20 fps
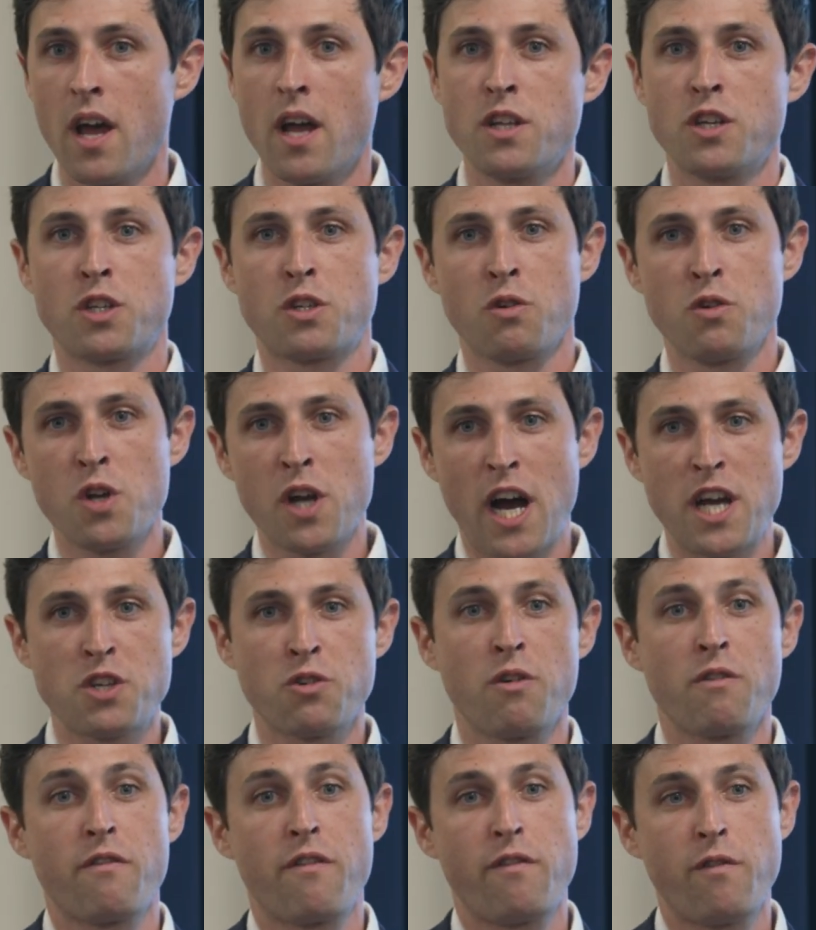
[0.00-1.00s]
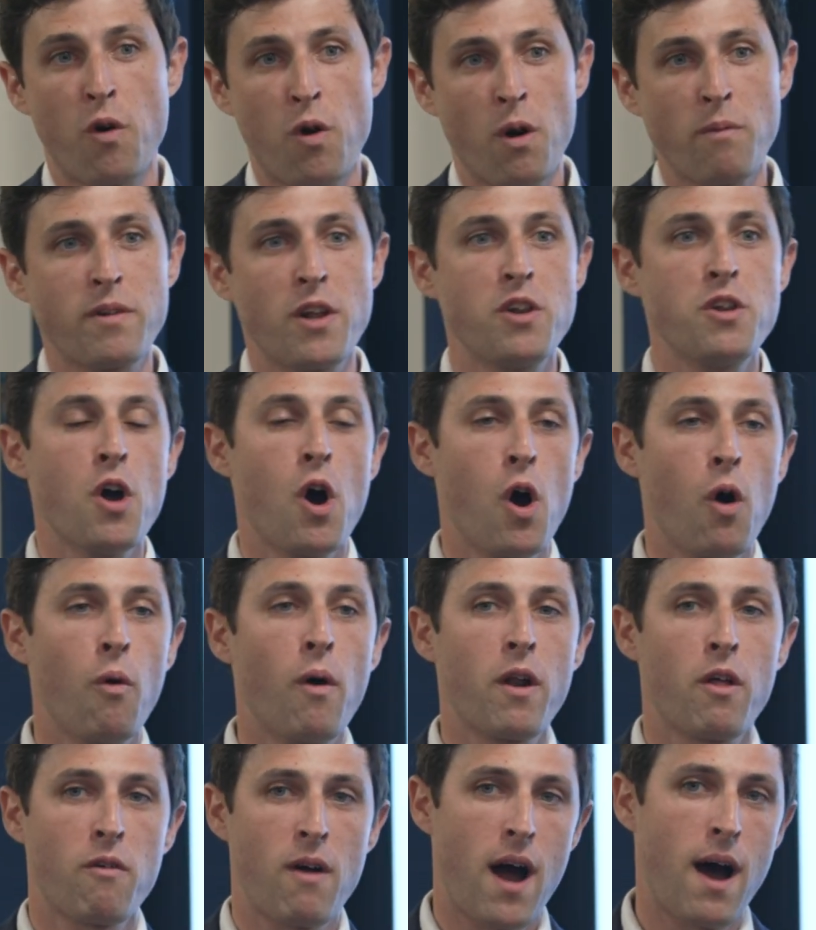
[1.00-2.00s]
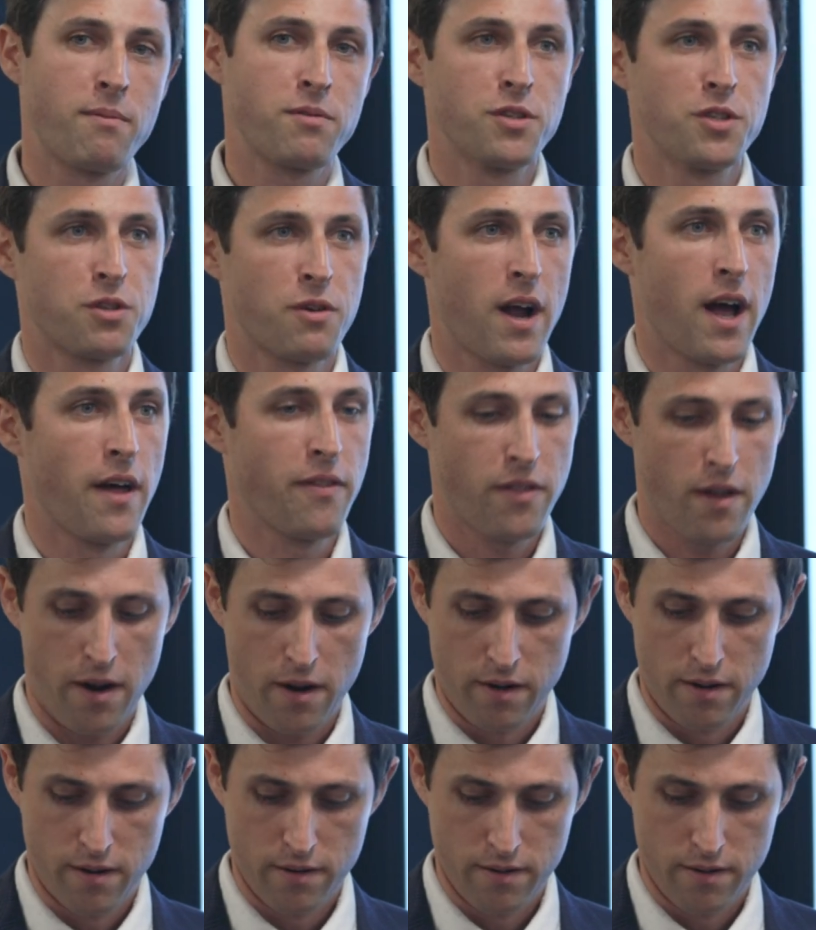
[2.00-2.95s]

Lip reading: just so you guys are informed and know what other options are out there.